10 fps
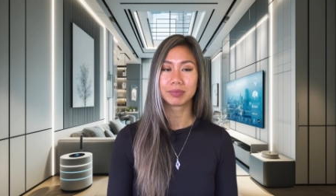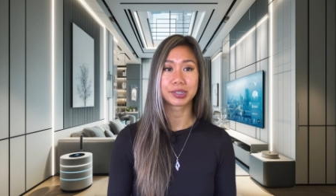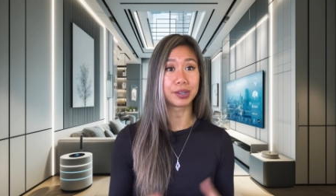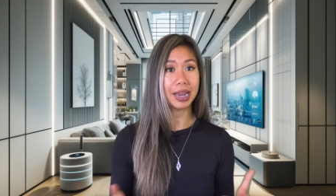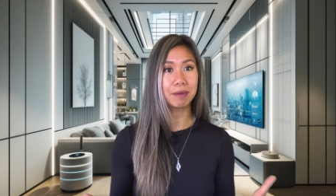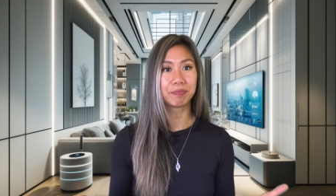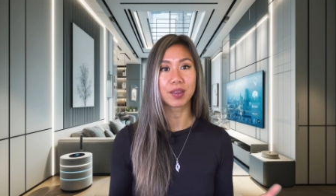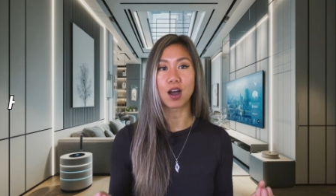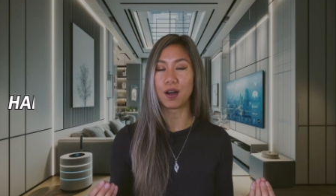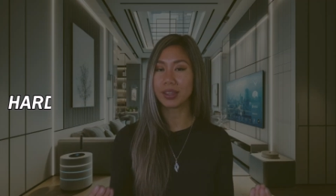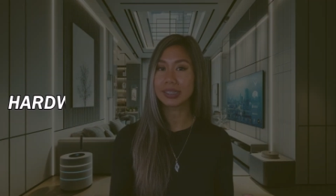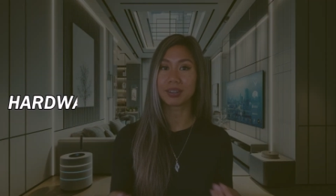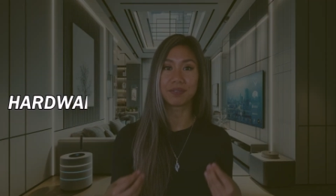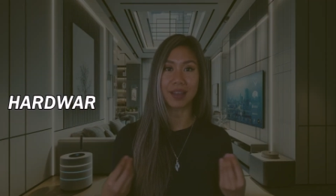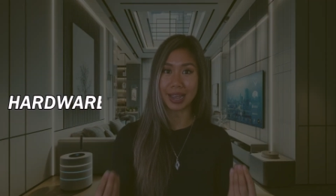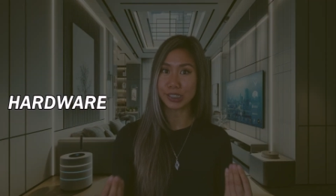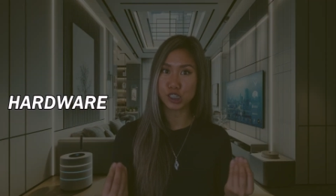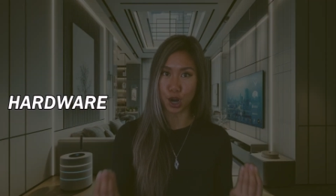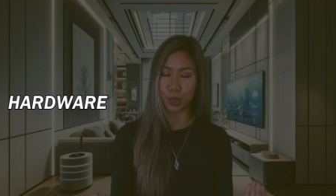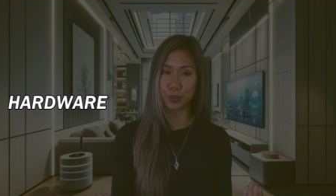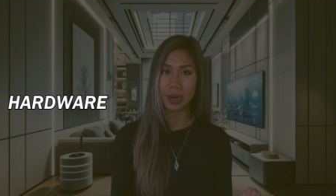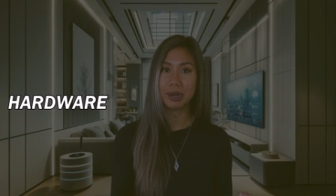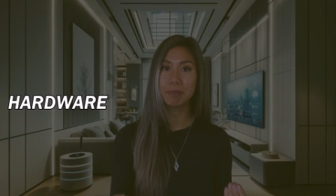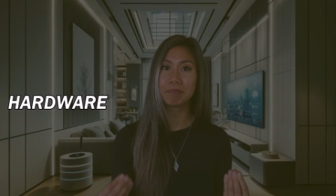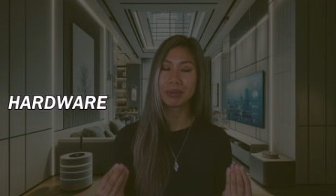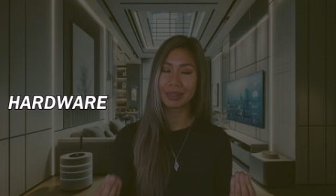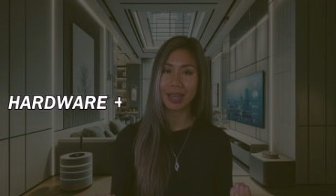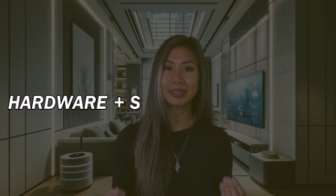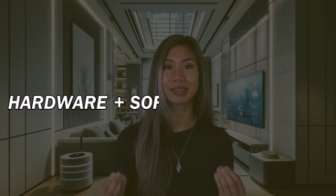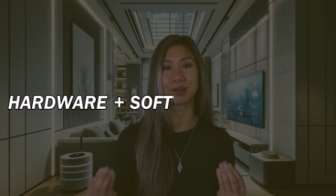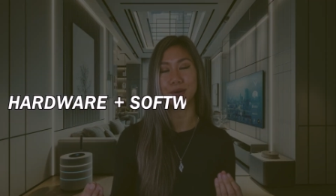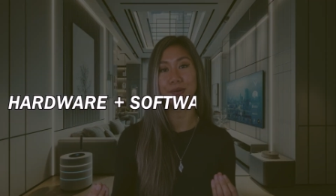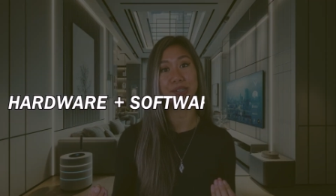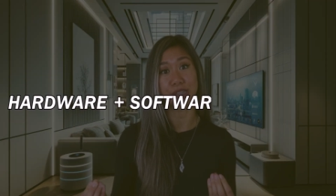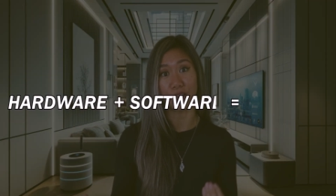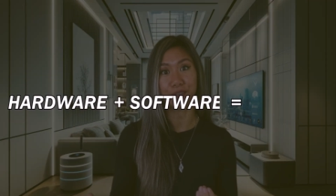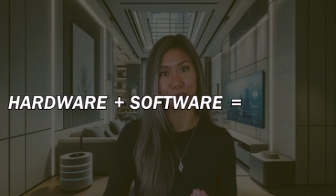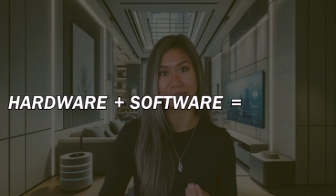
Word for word: So yeah, all this advanced hardware plus the whole software